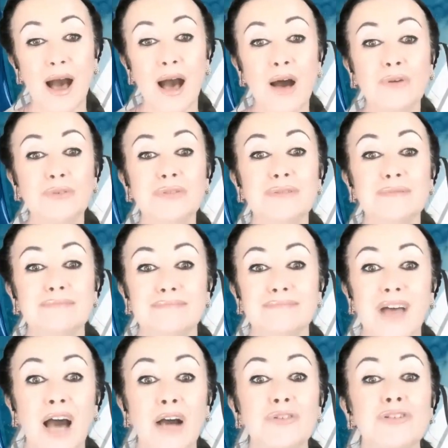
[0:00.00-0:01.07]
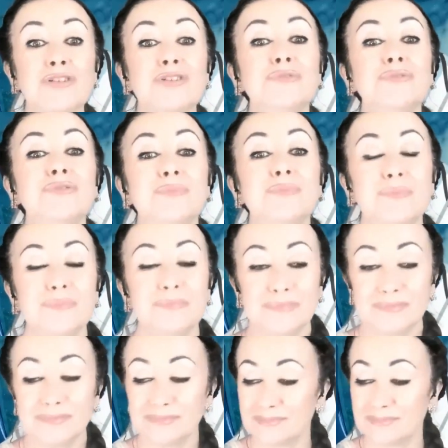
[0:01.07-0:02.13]
outshoot
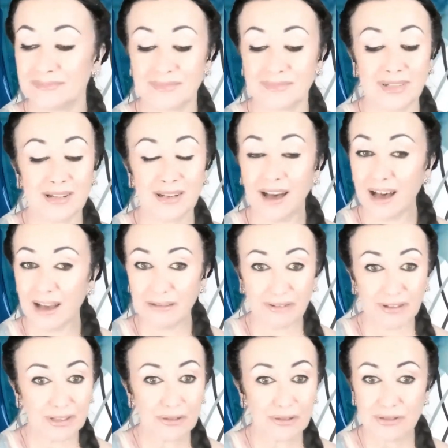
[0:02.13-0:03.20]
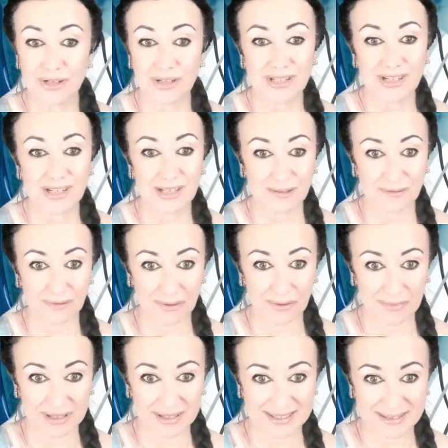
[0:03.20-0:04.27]
life and consciousness
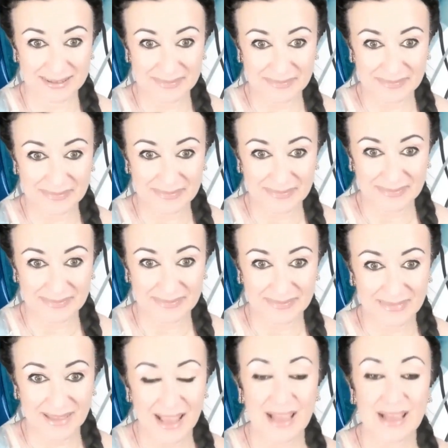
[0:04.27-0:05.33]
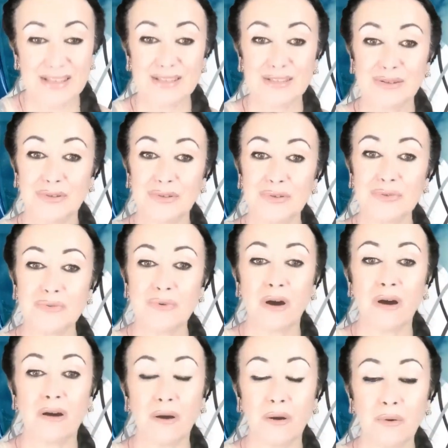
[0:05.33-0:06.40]
from it. So you
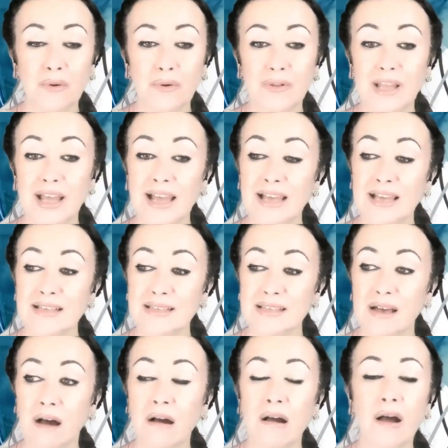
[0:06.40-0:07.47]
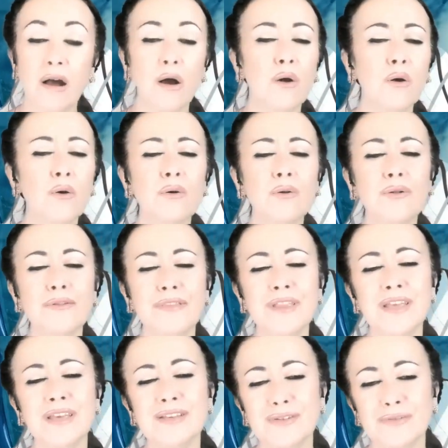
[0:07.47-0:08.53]
are all, as are all
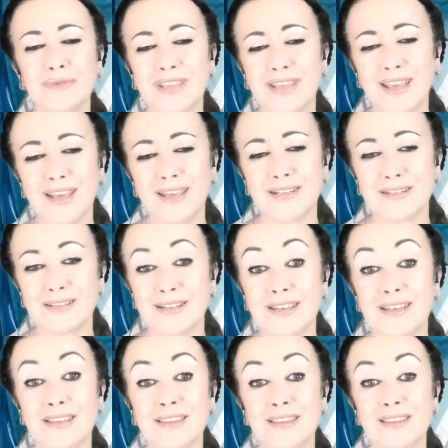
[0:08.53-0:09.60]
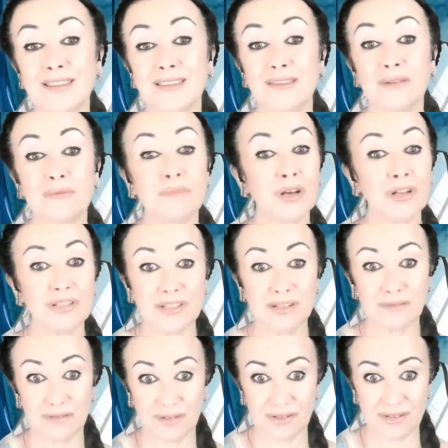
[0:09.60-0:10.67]
things created in the
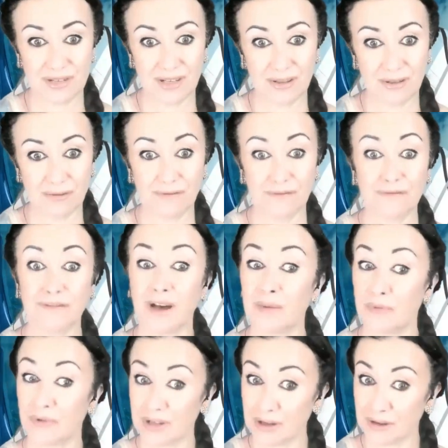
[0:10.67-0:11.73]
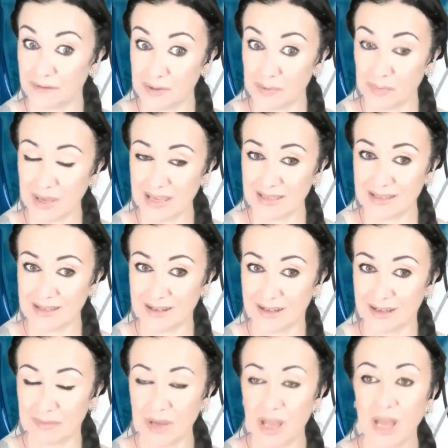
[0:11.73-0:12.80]
multiverse, in the fabric of
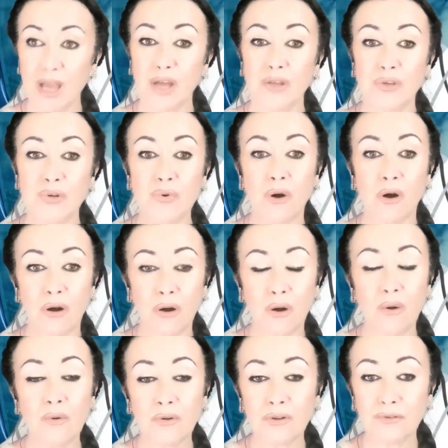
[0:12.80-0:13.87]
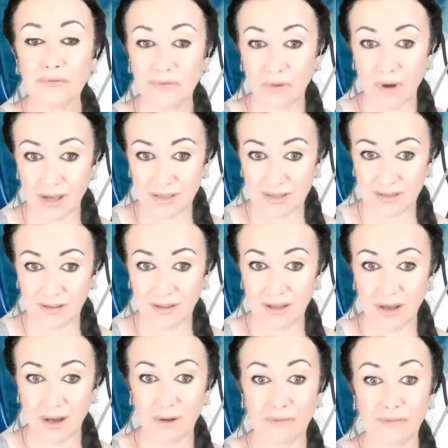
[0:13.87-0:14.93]
space-time, you are all a fractal
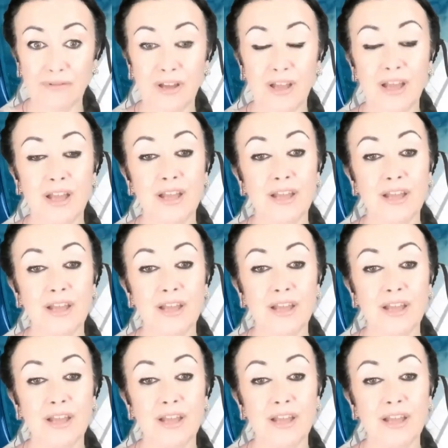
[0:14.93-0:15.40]
of